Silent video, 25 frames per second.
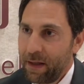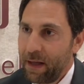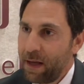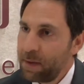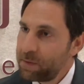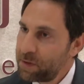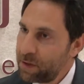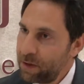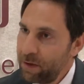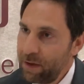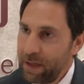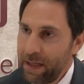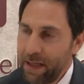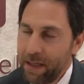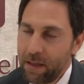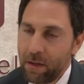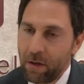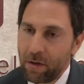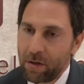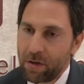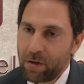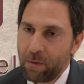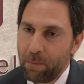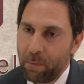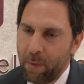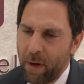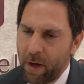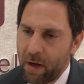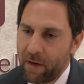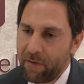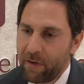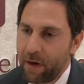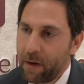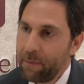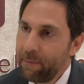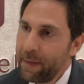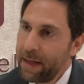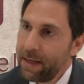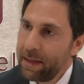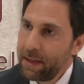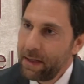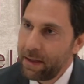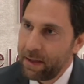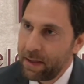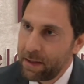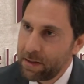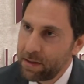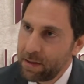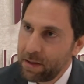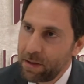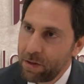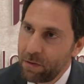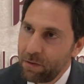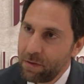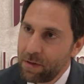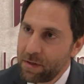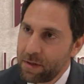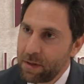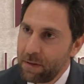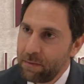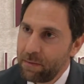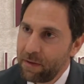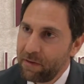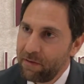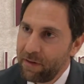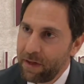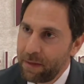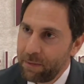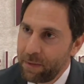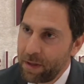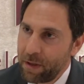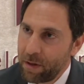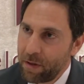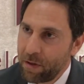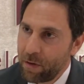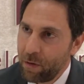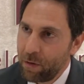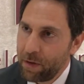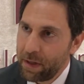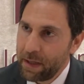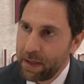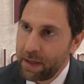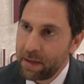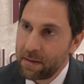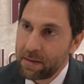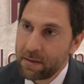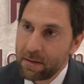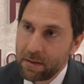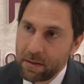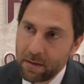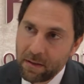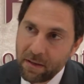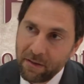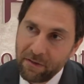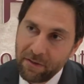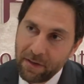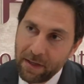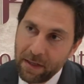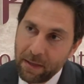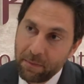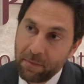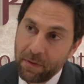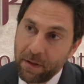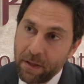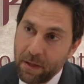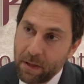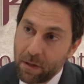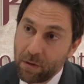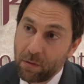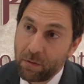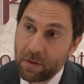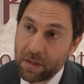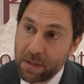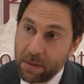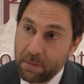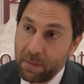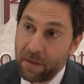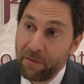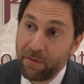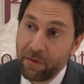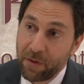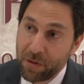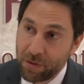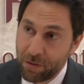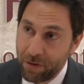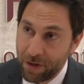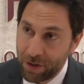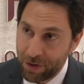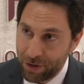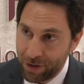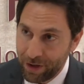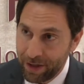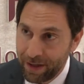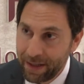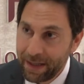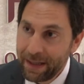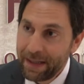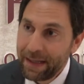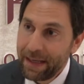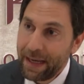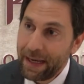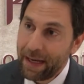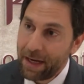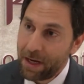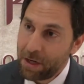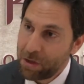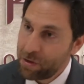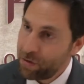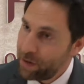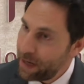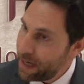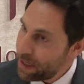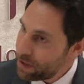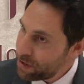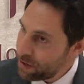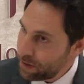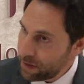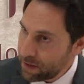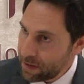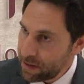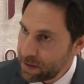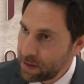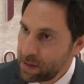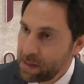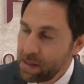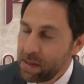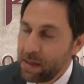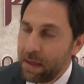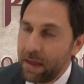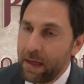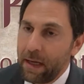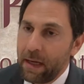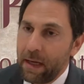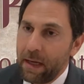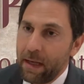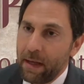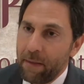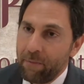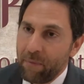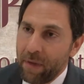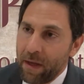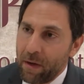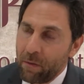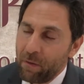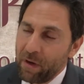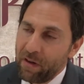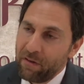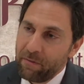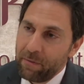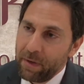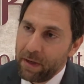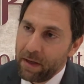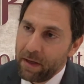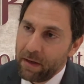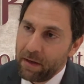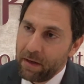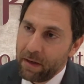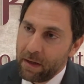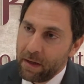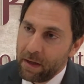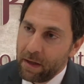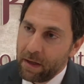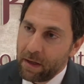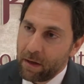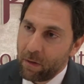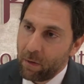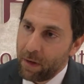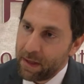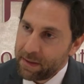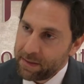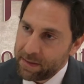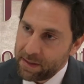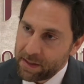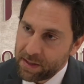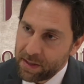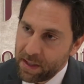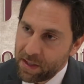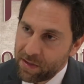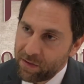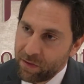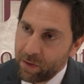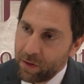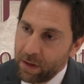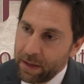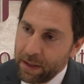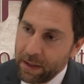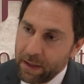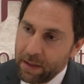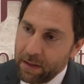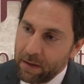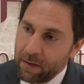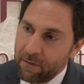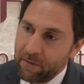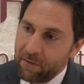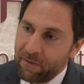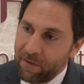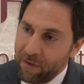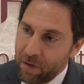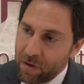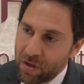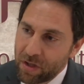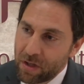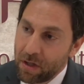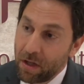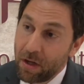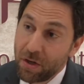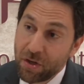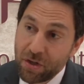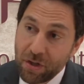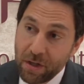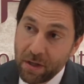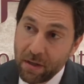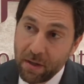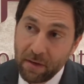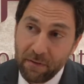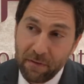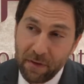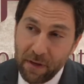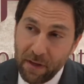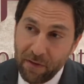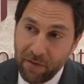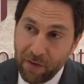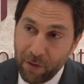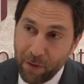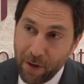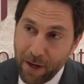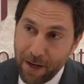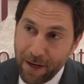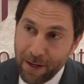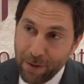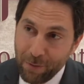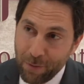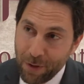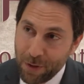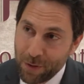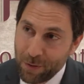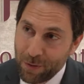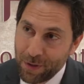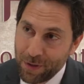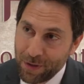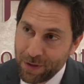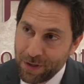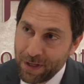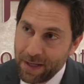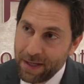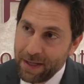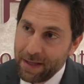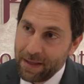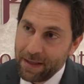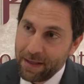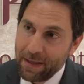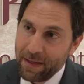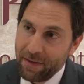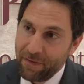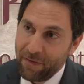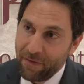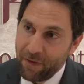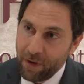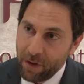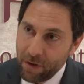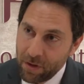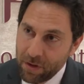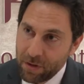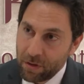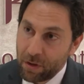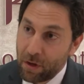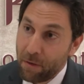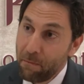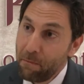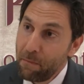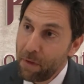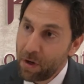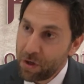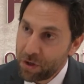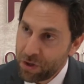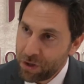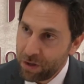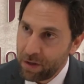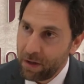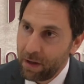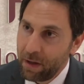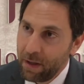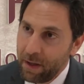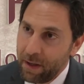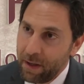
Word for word: Absolutely. And look, part of our mandate as the Tourism Development Authority is to develop the tourism infrastructure and attractions. Um, and we've been uh, quite successful in first launching the Via Ferrata, which was the first commercial